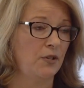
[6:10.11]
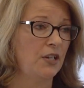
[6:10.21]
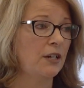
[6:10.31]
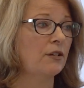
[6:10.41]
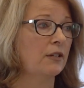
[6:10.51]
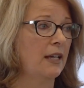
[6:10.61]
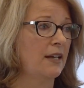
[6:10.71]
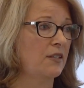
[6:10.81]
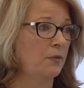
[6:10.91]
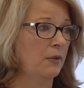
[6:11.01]
particularly
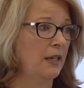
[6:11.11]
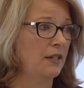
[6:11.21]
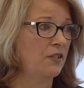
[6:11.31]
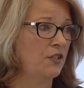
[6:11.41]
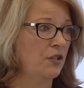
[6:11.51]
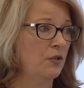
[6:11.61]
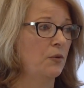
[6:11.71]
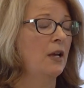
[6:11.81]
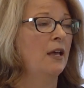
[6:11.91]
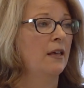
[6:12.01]
as it relates
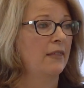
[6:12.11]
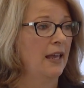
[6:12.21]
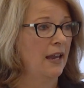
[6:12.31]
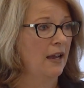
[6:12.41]
to the